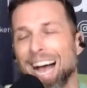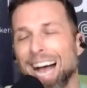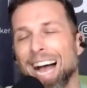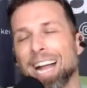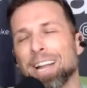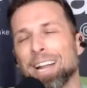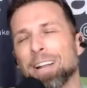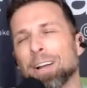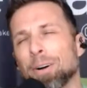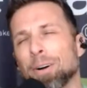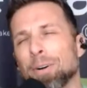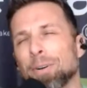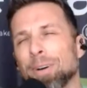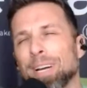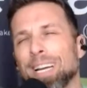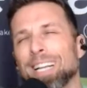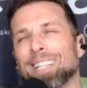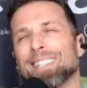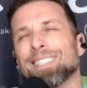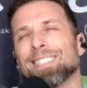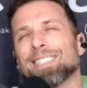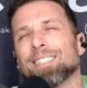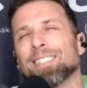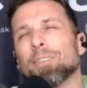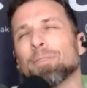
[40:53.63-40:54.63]
I know
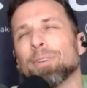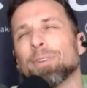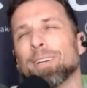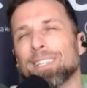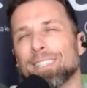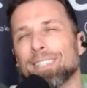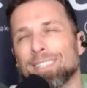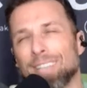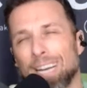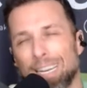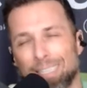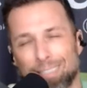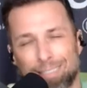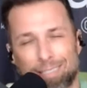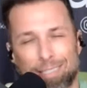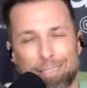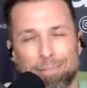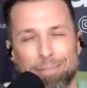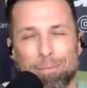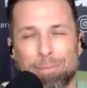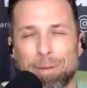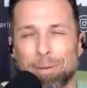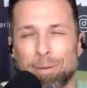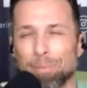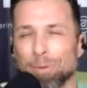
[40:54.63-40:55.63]
it's so
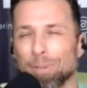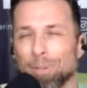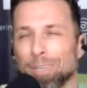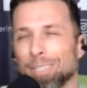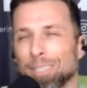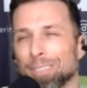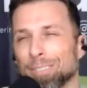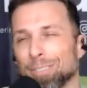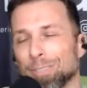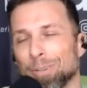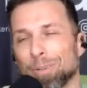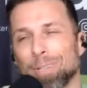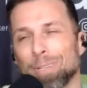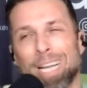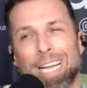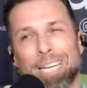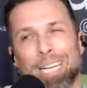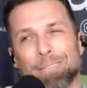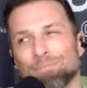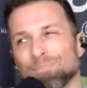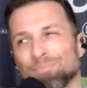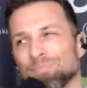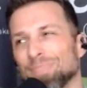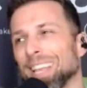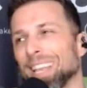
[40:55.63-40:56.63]
exhaustive, and people are so
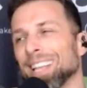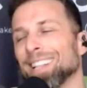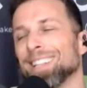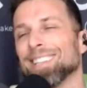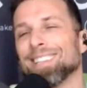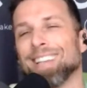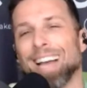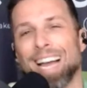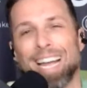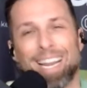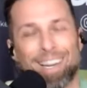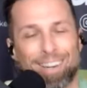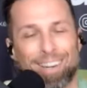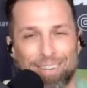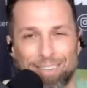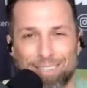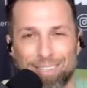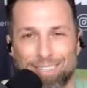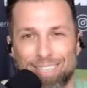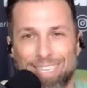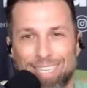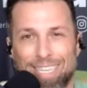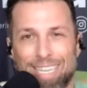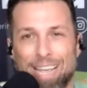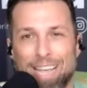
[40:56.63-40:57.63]
like
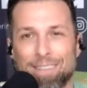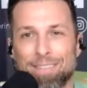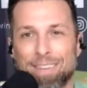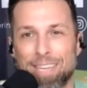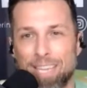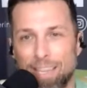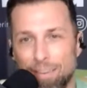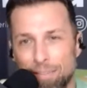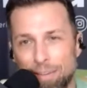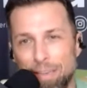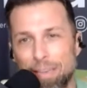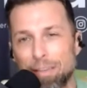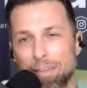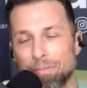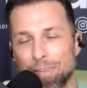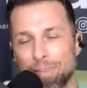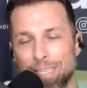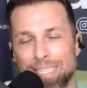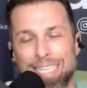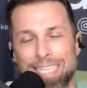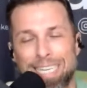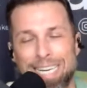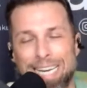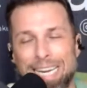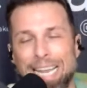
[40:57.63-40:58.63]
tired. They have giving
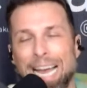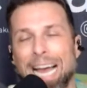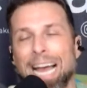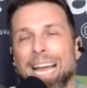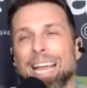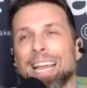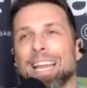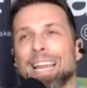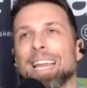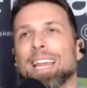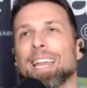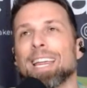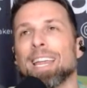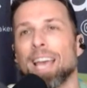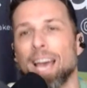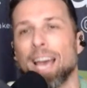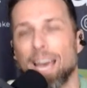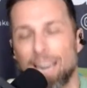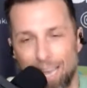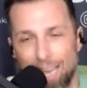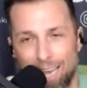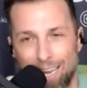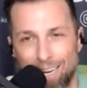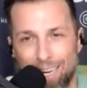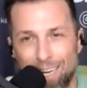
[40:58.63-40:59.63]
fatigue. I
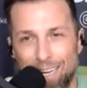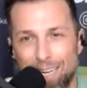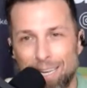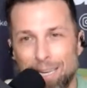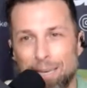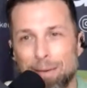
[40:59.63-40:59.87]
get it.